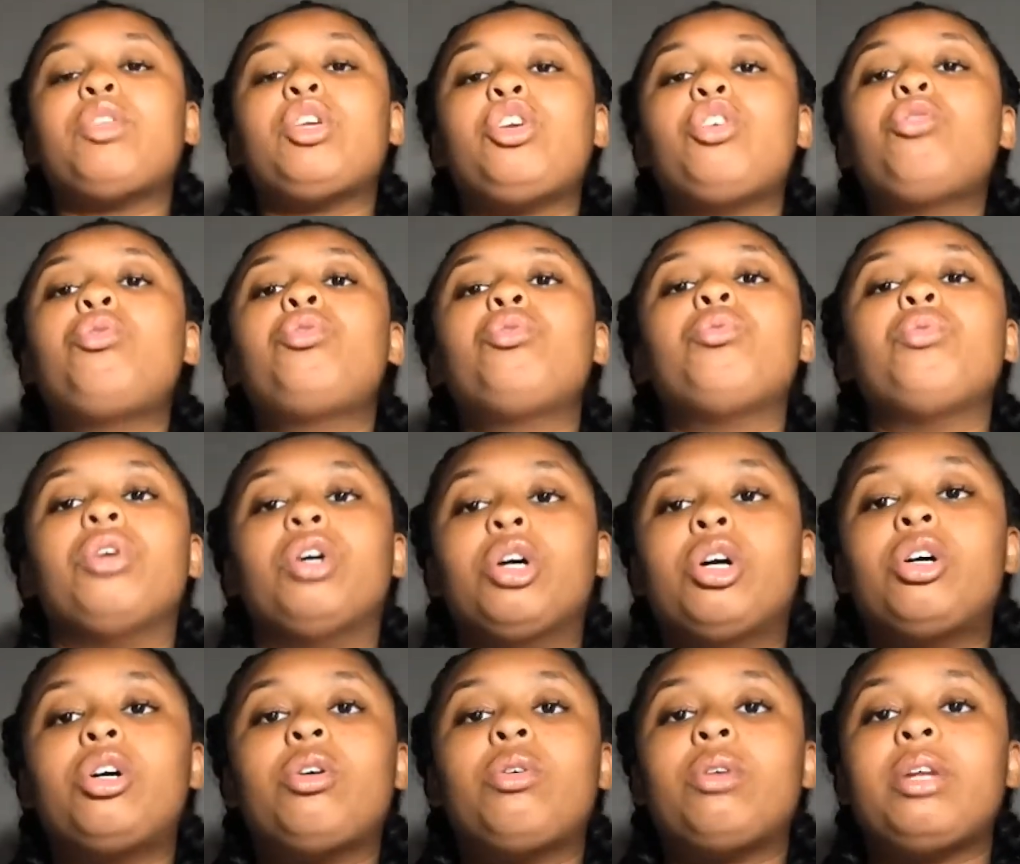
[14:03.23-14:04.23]
and you do
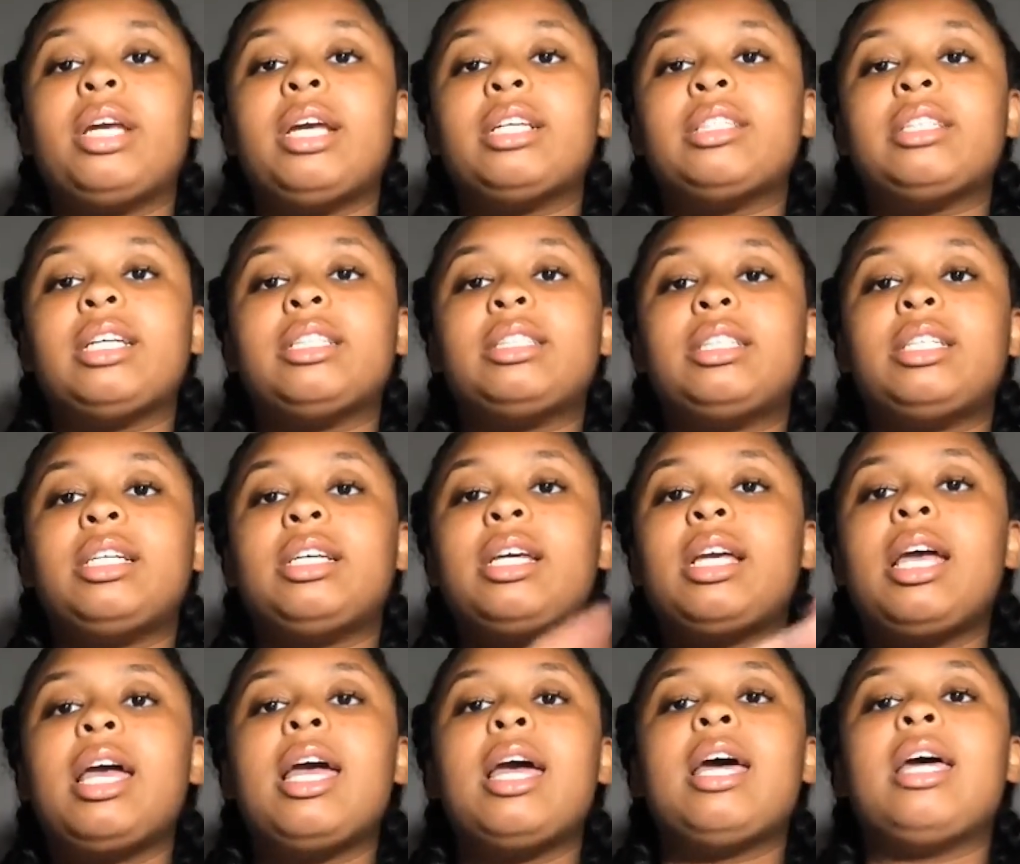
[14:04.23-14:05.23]
good on the SAT,
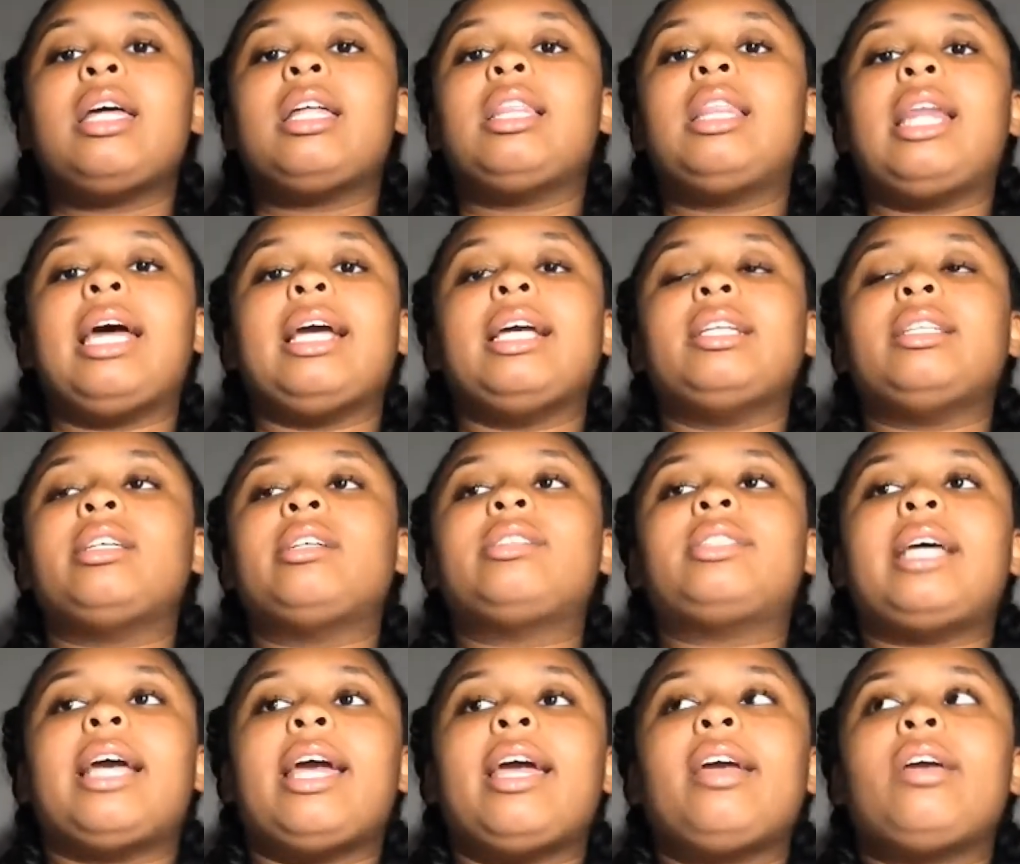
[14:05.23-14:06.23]
like, they'll
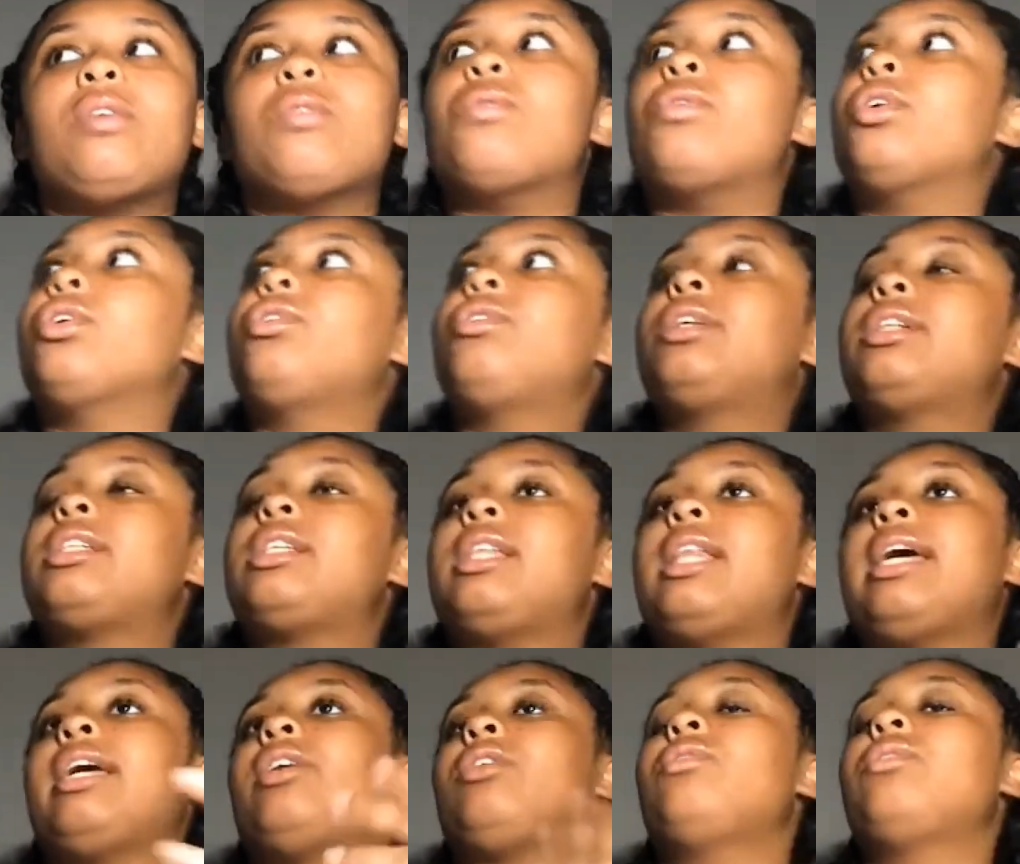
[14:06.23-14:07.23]
take you. Or you
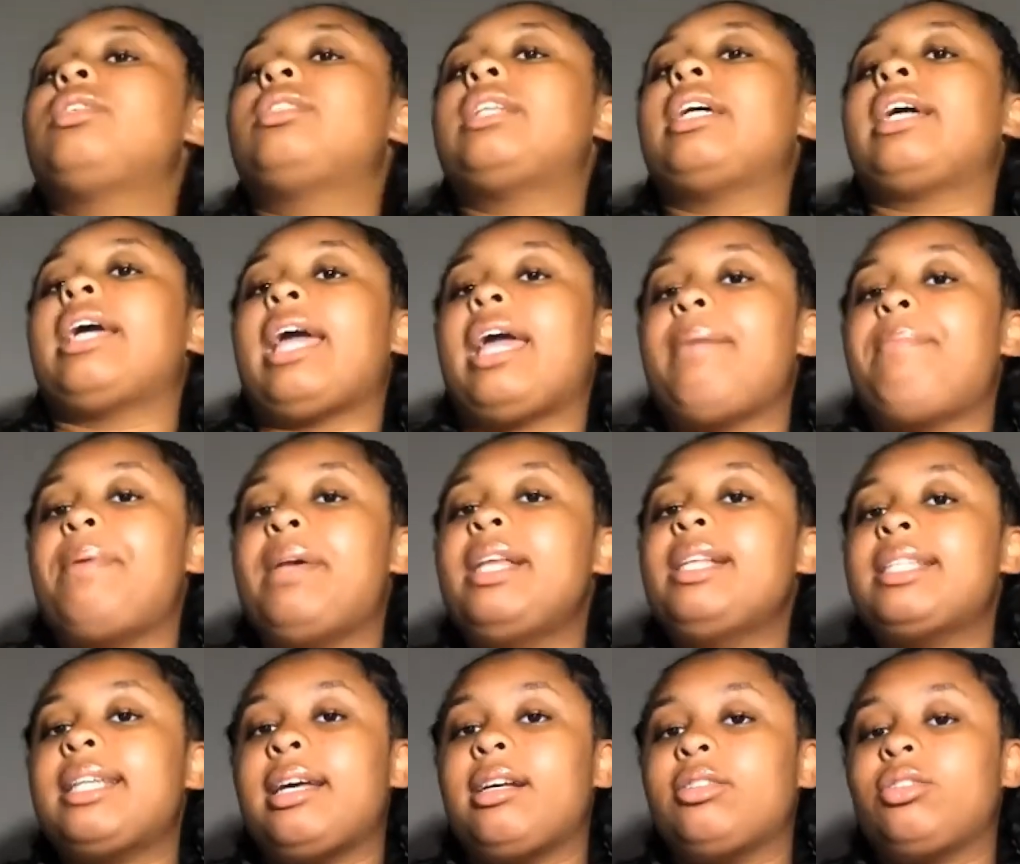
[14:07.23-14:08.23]
can take AP
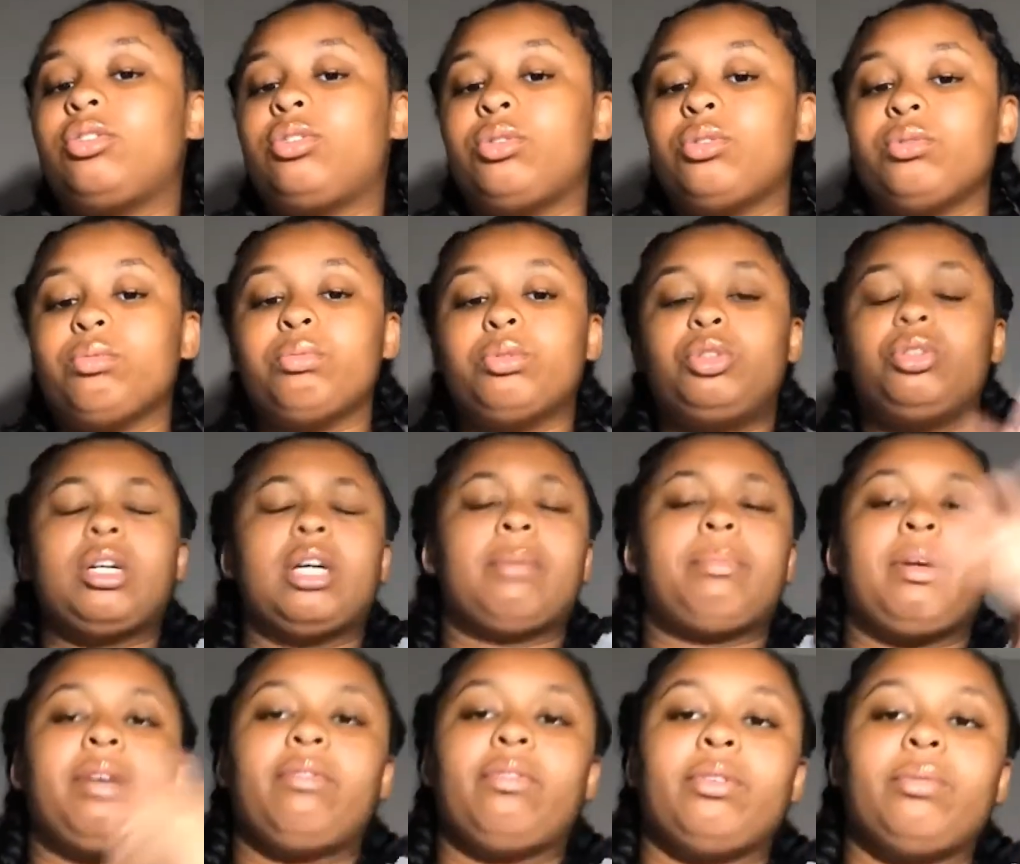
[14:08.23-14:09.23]
tests too, but you got to
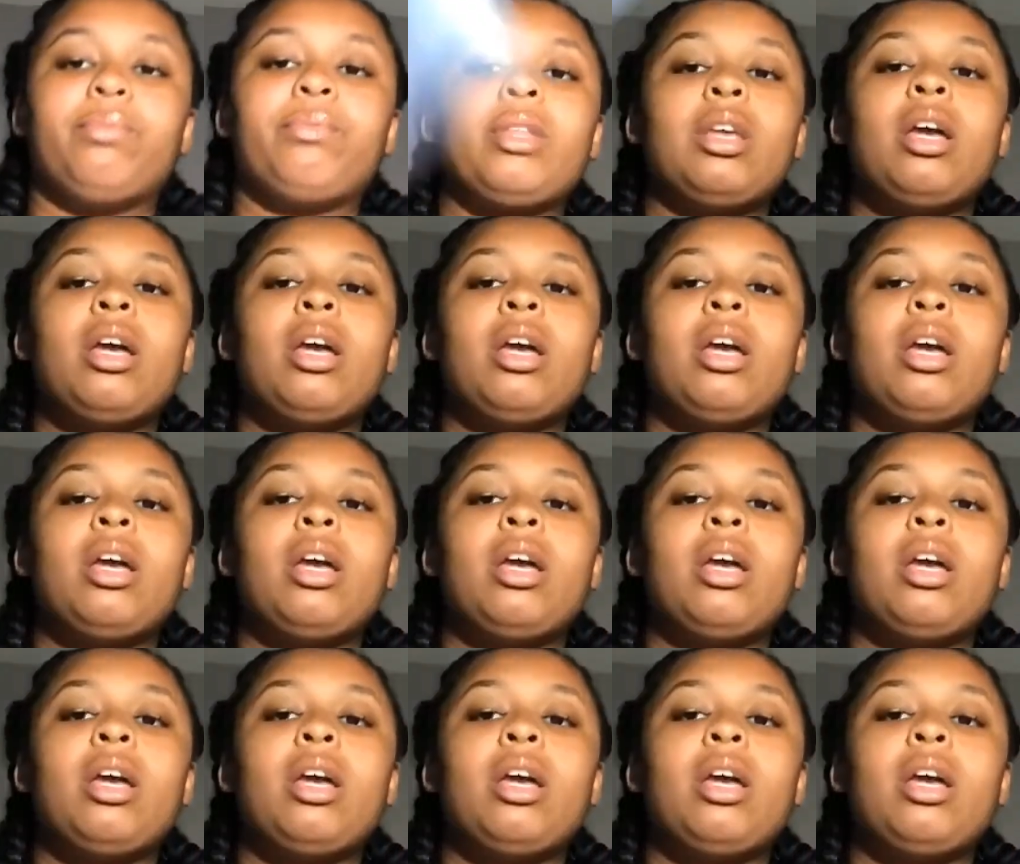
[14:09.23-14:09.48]
pay for it.